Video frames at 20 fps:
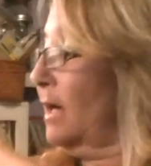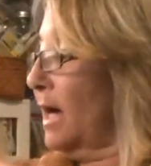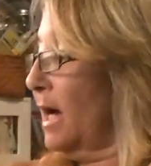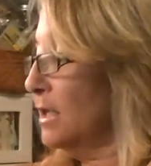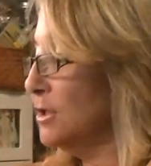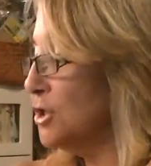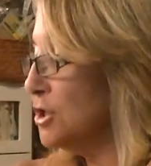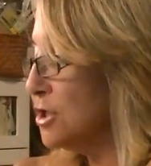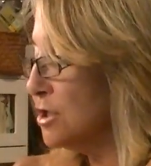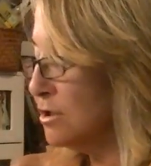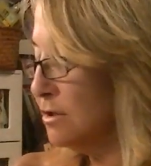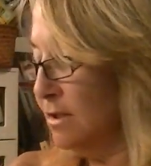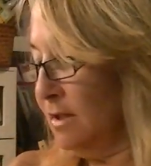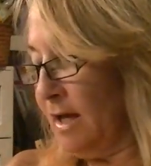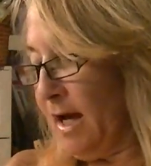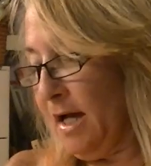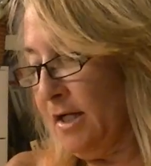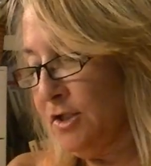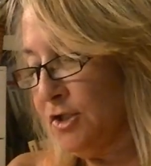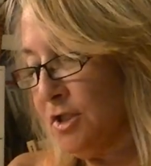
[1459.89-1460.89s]
I just
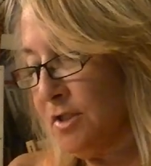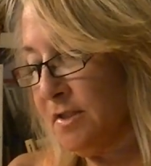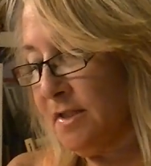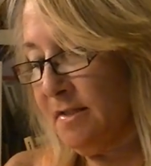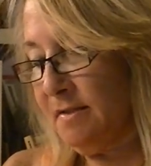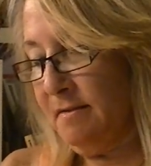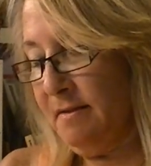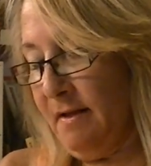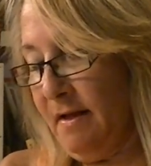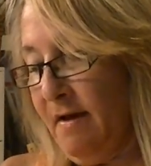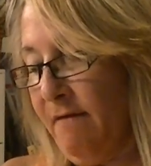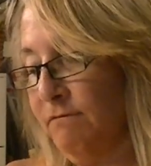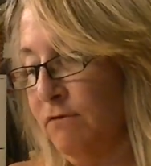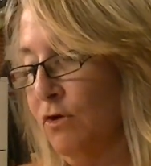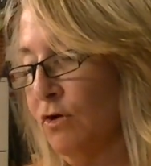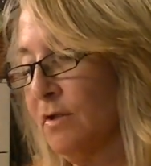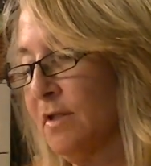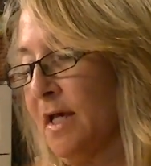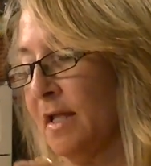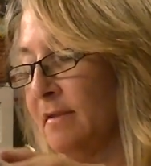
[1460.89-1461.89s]
have
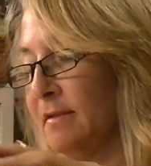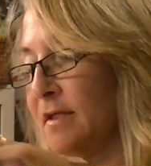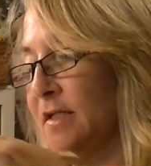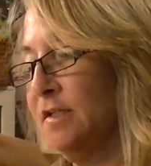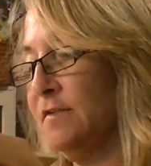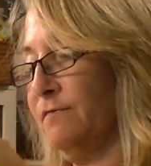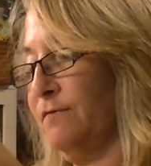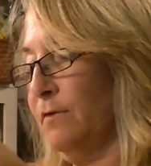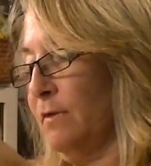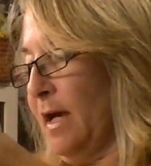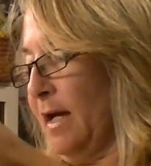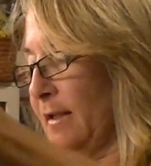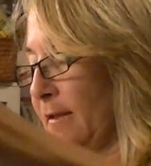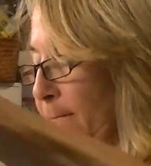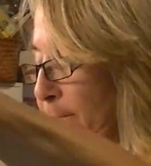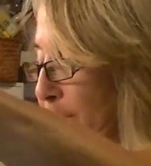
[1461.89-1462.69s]
looked at this for like the